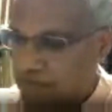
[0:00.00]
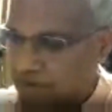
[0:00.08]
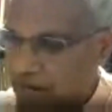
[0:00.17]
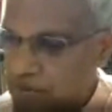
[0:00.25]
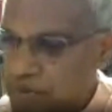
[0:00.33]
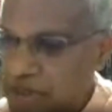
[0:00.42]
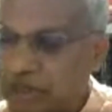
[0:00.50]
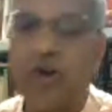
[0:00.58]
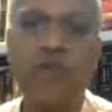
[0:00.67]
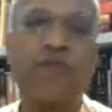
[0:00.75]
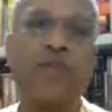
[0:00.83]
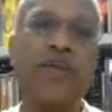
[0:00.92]
well-being of
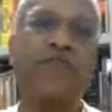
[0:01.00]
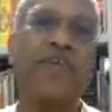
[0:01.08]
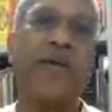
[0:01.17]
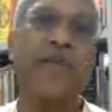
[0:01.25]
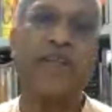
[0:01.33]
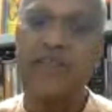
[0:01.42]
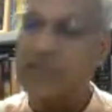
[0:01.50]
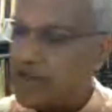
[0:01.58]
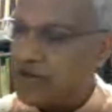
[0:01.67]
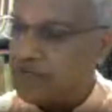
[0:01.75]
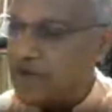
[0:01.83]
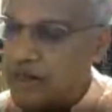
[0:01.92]
my family,
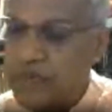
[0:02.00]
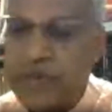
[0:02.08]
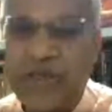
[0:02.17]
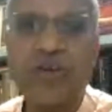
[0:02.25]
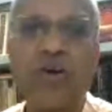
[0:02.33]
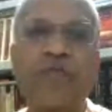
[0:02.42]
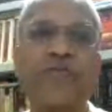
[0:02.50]
well-being of